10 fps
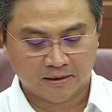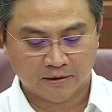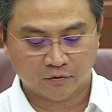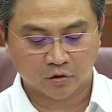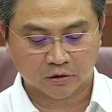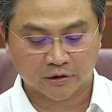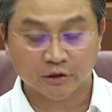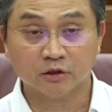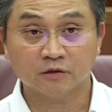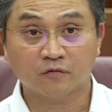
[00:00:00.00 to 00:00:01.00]
and road
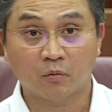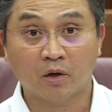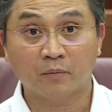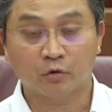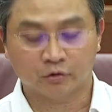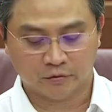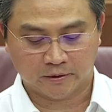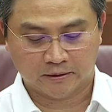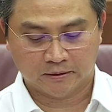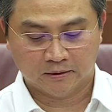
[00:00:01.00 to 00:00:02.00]
conditions from One Motoring.